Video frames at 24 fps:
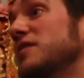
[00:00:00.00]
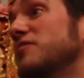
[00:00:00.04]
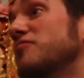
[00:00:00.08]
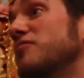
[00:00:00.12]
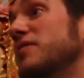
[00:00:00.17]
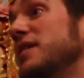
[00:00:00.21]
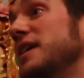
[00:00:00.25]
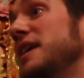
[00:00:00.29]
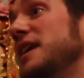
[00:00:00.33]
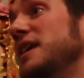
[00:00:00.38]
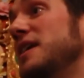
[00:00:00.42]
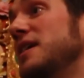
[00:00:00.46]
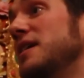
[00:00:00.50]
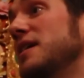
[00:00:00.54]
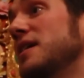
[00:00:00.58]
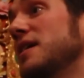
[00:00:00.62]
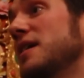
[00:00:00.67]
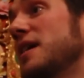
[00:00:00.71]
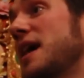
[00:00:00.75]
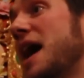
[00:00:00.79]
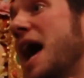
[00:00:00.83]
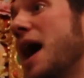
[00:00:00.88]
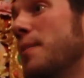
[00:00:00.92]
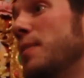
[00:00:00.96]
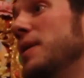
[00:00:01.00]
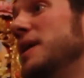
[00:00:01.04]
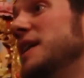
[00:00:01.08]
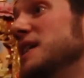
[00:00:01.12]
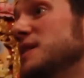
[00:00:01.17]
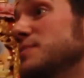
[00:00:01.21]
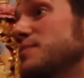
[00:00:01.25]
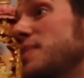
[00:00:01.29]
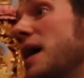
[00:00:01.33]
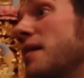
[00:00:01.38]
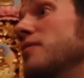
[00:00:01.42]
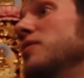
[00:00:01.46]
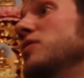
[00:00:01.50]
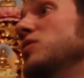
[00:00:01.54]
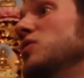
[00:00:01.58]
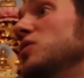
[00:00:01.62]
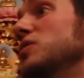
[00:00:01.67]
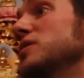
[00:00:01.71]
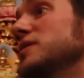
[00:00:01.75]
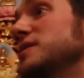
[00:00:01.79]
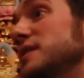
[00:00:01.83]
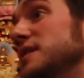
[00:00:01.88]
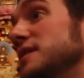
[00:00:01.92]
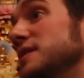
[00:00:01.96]
three happiness
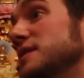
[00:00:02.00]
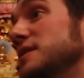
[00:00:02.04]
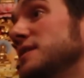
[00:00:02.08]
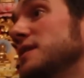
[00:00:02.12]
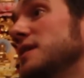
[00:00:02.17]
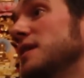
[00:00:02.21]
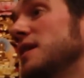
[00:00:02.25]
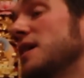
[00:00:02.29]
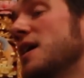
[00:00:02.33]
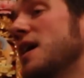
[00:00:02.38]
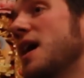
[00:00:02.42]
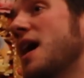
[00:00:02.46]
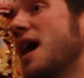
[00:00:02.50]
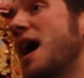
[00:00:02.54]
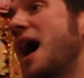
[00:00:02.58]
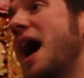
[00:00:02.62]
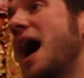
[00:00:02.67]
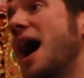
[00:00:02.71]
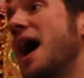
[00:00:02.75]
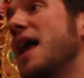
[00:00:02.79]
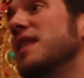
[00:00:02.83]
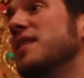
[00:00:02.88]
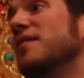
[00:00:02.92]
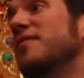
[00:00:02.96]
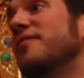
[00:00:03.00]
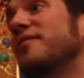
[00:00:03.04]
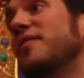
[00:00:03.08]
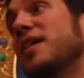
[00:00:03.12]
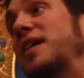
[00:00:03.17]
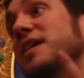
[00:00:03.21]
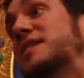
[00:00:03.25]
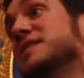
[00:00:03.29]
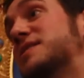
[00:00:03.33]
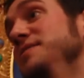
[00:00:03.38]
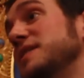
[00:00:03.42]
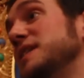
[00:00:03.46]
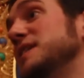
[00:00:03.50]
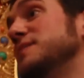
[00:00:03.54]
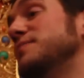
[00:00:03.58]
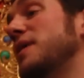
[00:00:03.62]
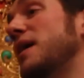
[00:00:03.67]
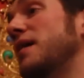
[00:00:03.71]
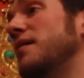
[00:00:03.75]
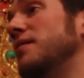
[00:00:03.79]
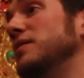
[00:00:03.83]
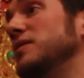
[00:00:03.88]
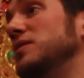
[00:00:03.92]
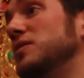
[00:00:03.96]
paradoxes. And the first of these
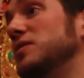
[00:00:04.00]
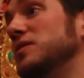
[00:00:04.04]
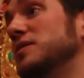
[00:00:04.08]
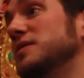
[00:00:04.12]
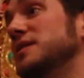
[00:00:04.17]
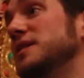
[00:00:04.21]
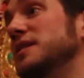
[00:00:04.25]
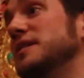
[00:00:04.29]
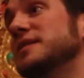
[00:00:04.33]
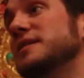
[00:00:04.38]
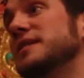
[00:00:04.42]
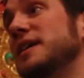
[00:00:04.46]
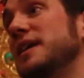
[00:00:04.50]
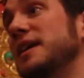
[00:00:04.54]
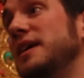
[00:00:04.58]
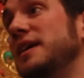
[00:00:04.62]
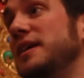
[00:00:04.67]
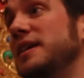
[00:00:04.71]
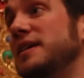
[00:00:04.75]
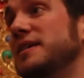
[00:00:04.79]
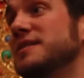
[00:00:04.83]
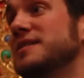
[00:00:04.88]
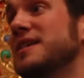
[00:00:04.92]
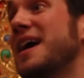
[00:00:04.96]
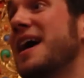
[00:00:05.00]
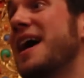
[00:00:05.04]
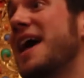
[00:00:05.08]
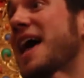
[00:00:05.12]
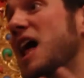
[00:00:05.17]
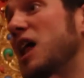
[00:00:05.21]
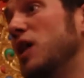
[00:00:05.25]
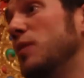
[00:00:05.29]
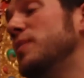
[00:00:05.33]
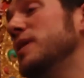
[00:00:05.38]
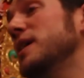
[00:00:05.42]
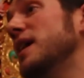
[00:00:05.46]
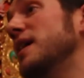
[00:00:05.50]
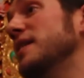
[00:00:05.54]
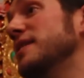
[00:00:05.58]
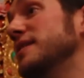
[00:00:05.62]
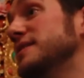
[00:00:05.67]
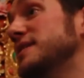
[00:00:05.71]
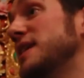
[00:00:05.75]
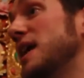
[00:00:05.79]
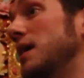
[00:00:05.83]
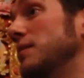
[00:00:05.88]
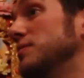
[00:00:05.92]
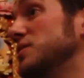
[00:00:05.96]
paradoxes is helping
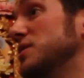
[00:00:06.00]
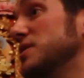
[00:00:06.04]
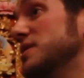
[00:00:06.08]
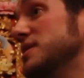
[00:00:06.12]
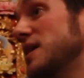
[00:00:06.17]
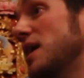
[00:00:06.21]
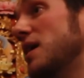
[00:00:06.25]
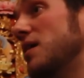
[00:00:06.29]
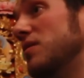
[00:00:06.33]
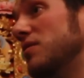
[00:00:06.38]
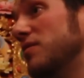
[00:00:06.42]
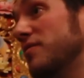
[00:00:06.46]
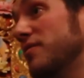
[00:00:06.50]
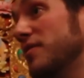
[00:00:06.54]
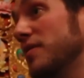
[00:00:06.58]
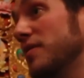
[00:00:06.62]
others help yourself.